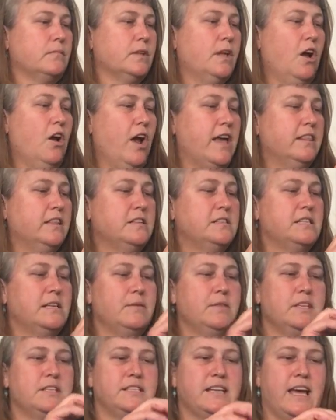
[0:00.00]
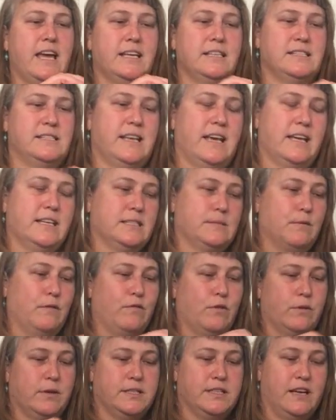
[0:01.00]
All right, let's see what the tag says
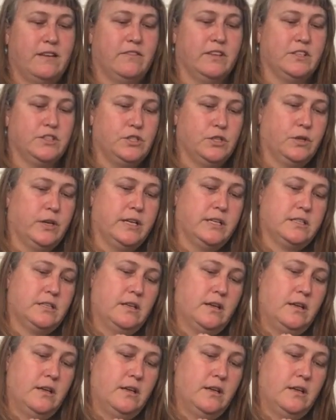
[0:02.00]
before we dive into it.